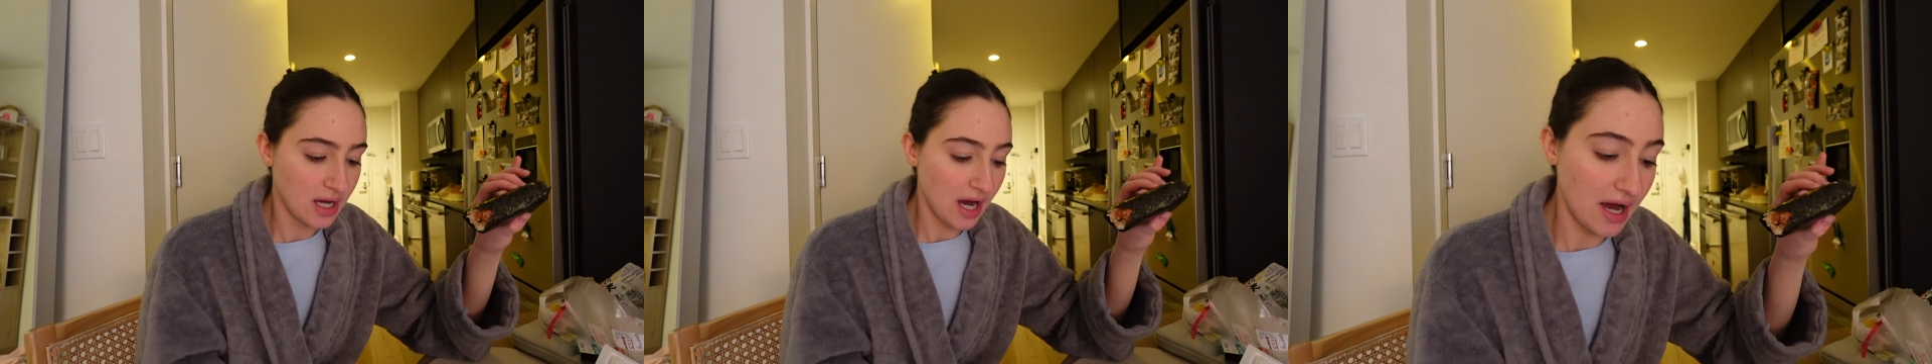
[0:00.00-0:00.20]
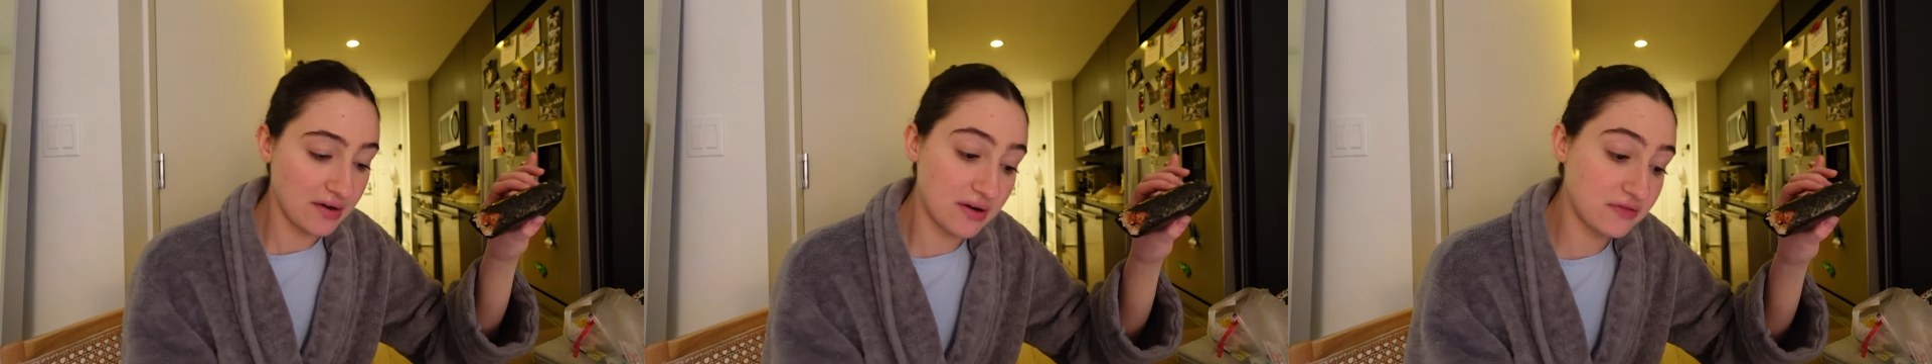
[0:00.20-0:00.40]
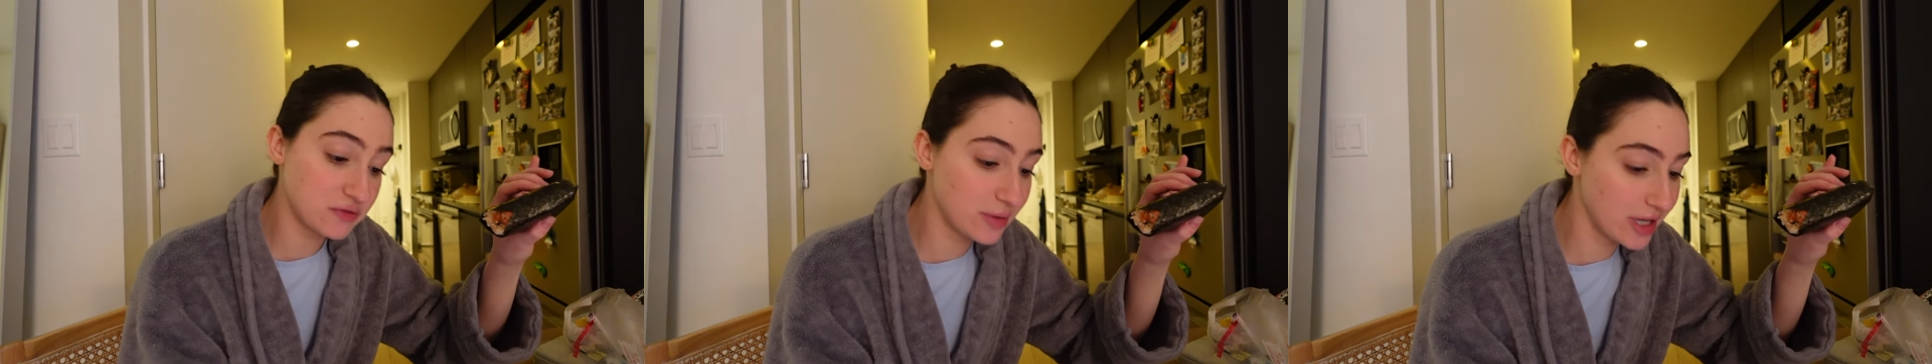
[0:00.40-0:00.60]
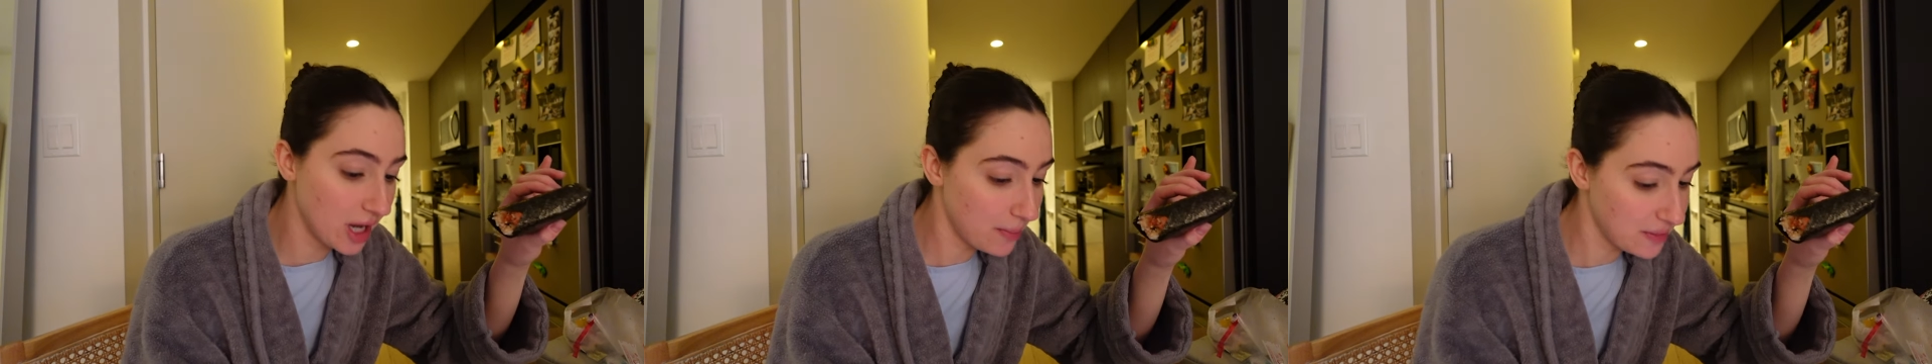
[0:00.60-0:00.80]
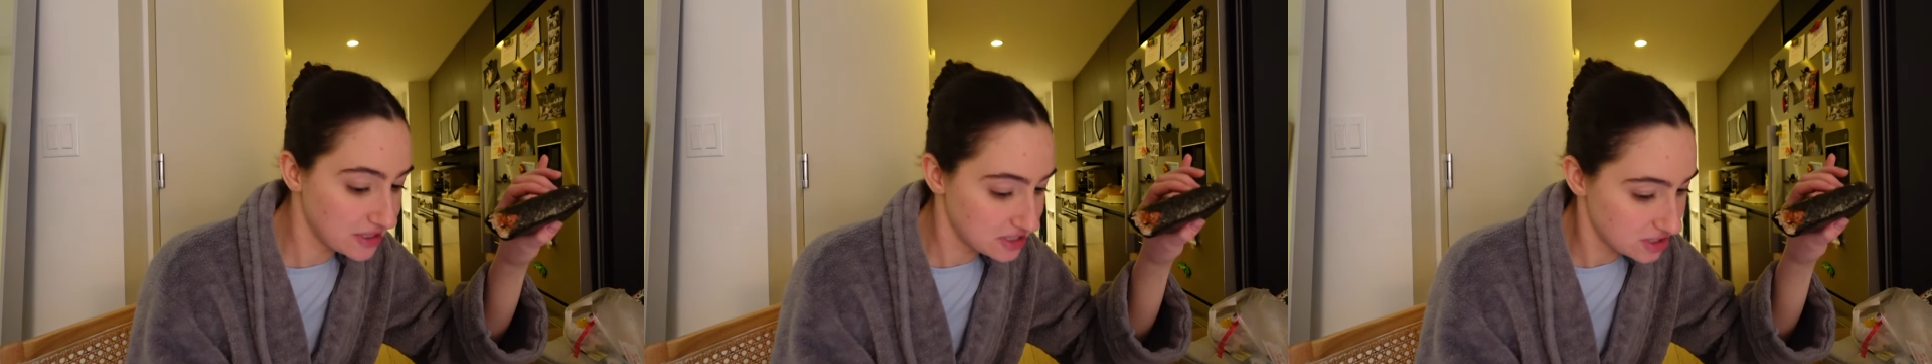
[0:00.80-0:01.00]
I don't have to be
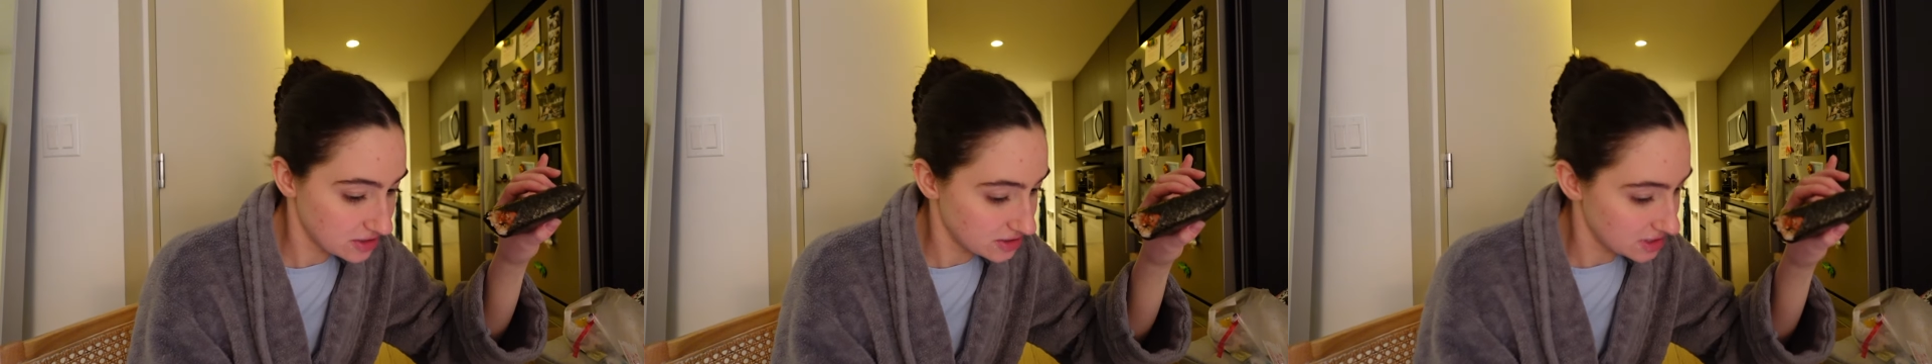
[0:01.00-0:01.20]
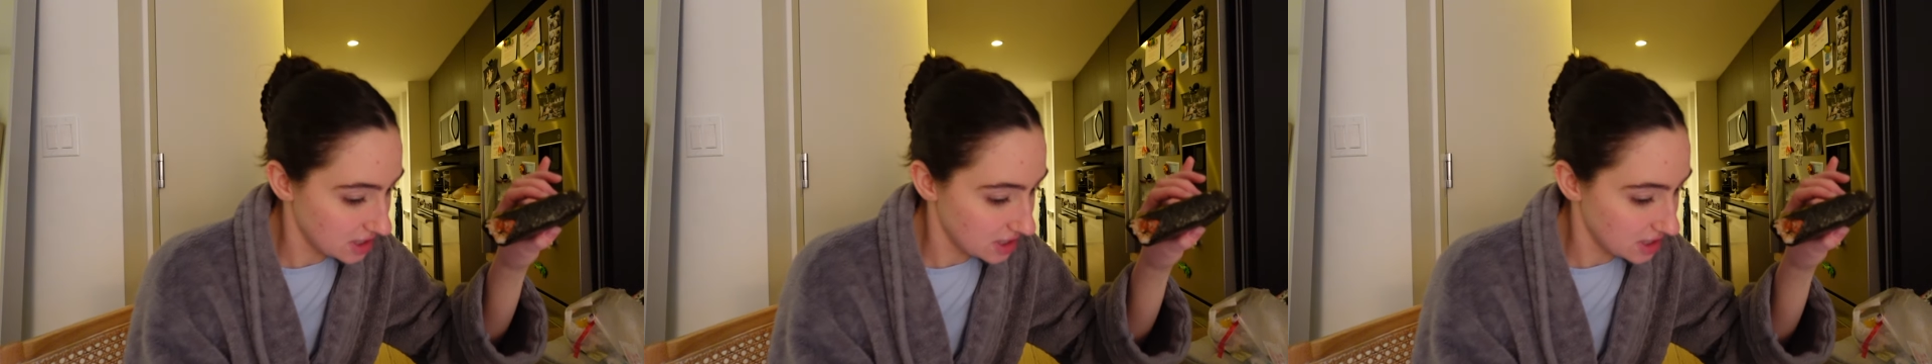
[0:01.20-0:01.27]
up at a certain